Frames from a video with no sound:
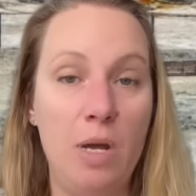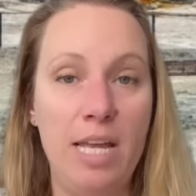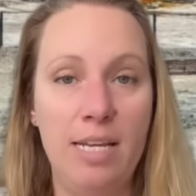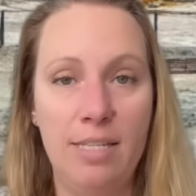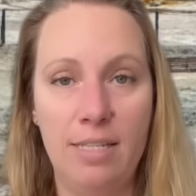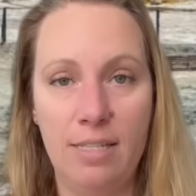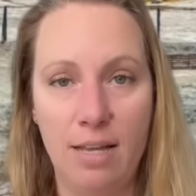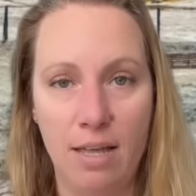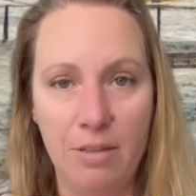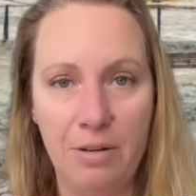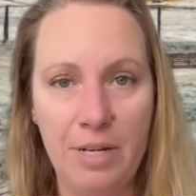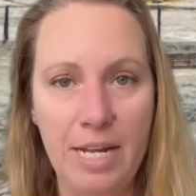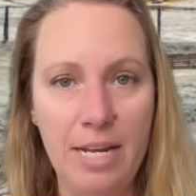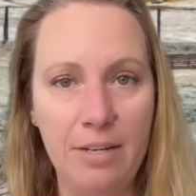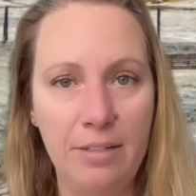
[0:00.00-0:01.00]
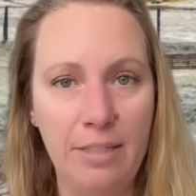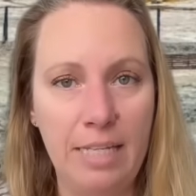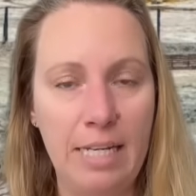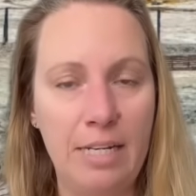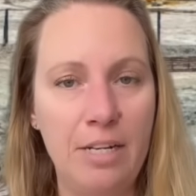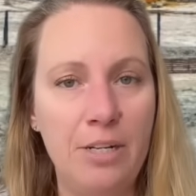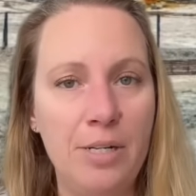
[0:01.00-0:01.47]
in southern
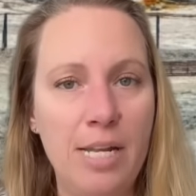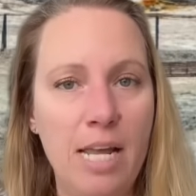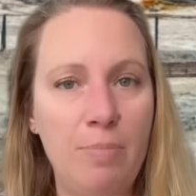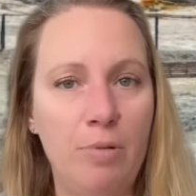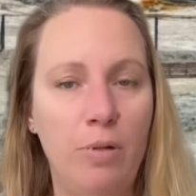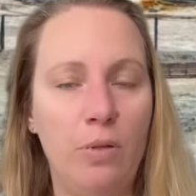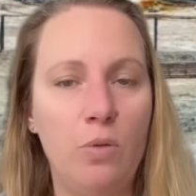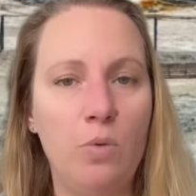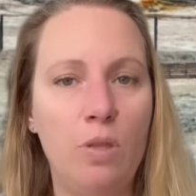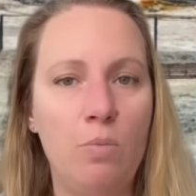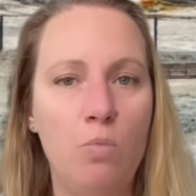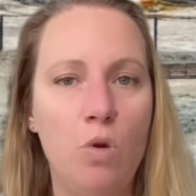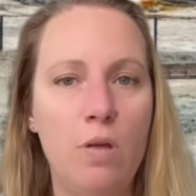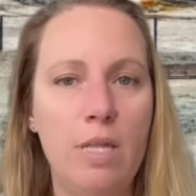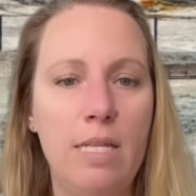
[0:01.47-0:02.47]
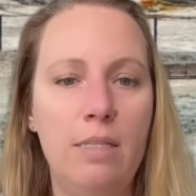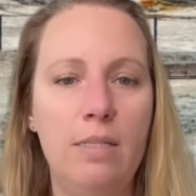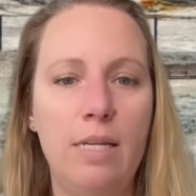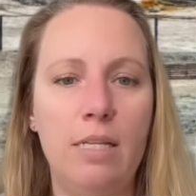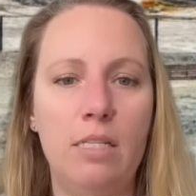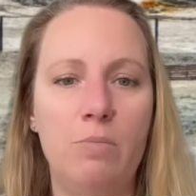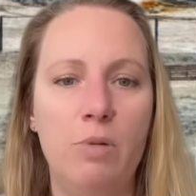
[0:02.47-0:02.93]
Italy near Naples with more than
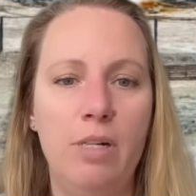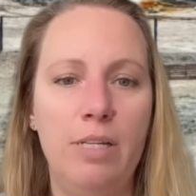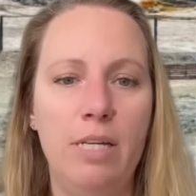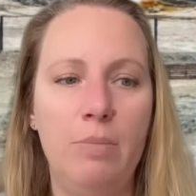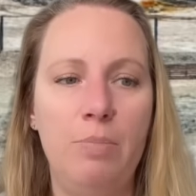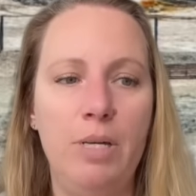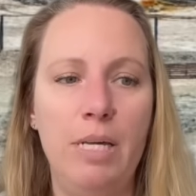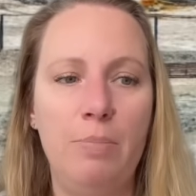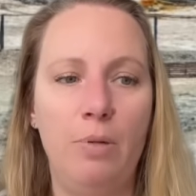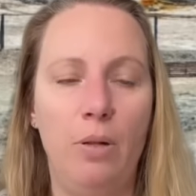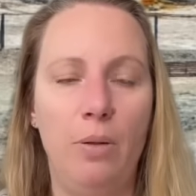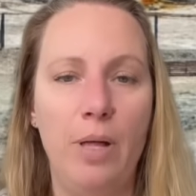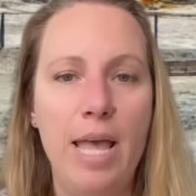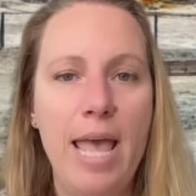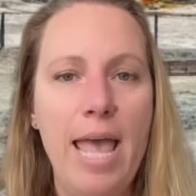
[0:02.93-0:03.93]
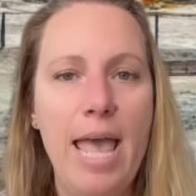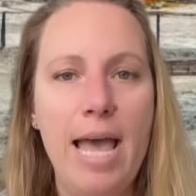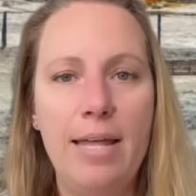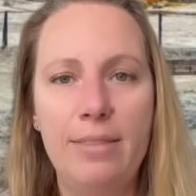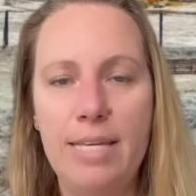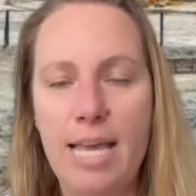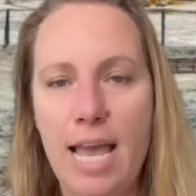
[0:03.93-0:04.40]
6 million people.
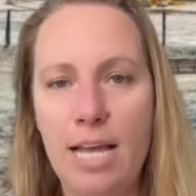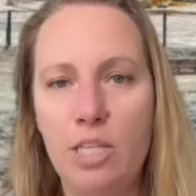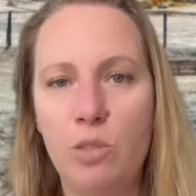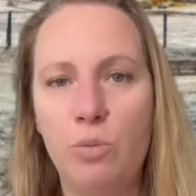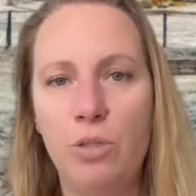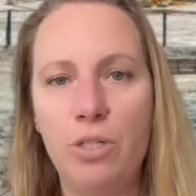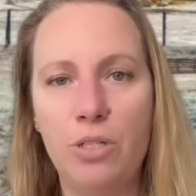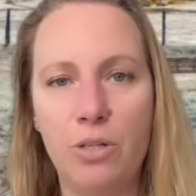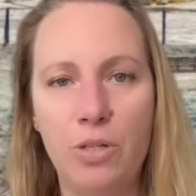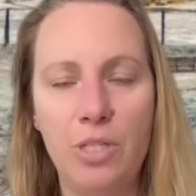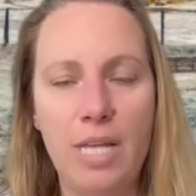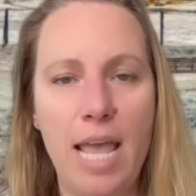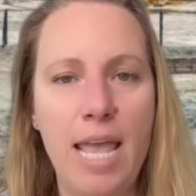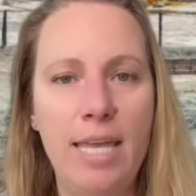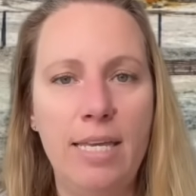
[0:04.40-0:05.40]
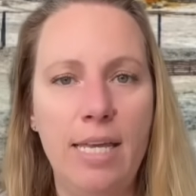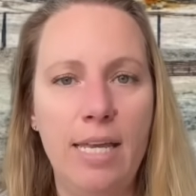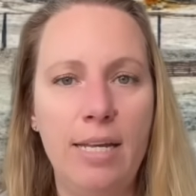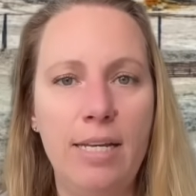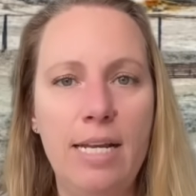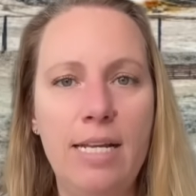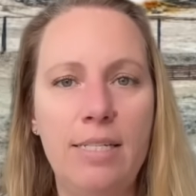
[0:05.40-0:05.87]
And the experts are saying
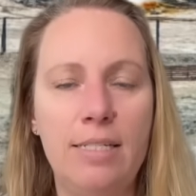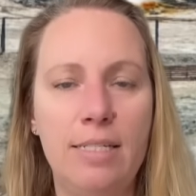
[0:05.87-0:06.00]
it is